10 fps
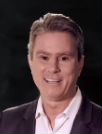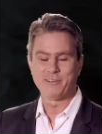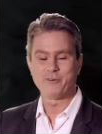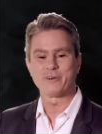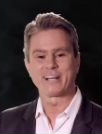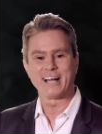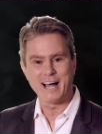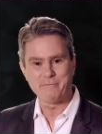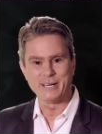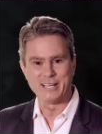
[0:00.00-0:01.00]
If you were a
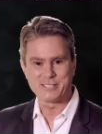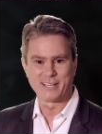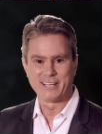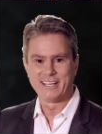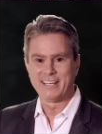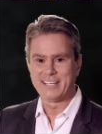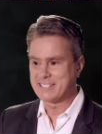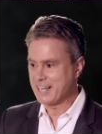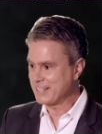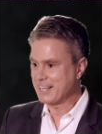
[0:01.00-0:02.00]
communist,
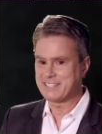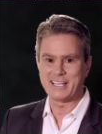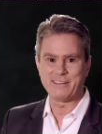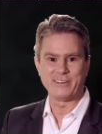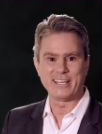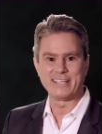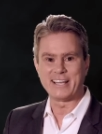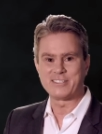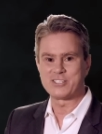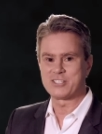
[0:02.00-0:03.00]
you'd take that TV and
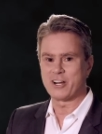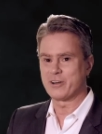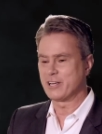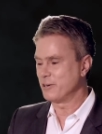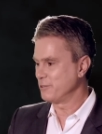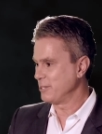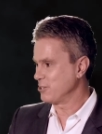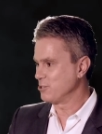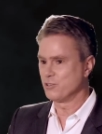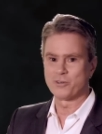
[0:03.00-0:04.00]
that stereo and
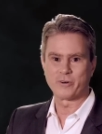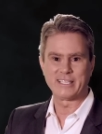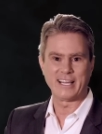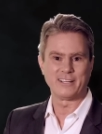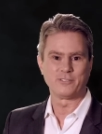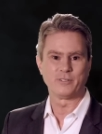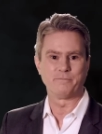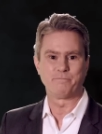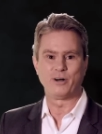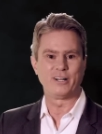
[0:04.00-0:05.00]
that jewelry down to
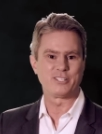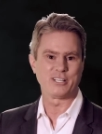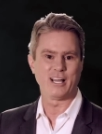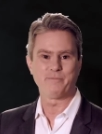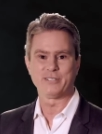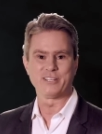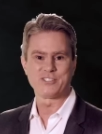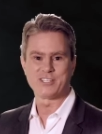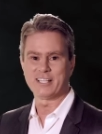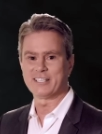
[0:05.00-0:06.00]
a pawn shop and you'd
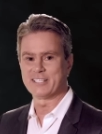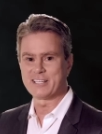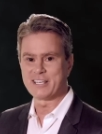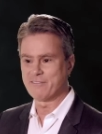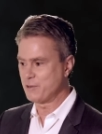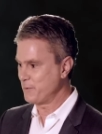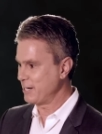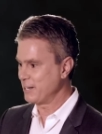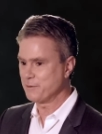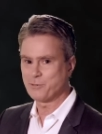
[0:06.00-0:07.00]
sell it and you'd give the
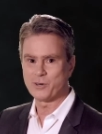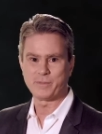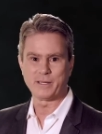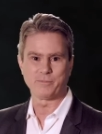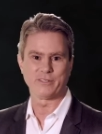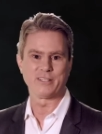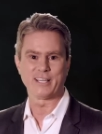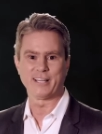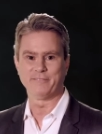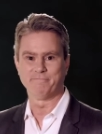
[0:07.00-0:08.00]
money to the poor people of the
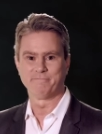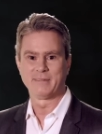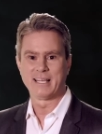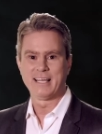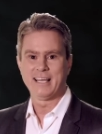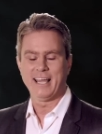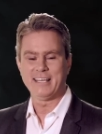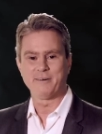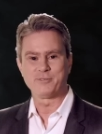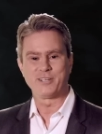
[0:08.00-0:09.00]
town."
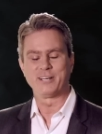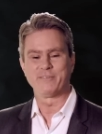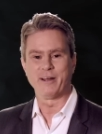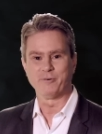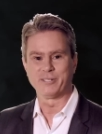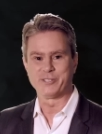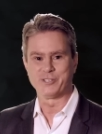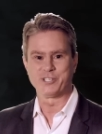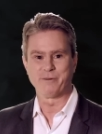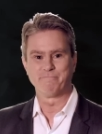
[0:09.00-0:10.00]
And that was the end of that
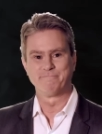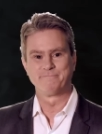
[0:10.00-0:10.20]
relationship.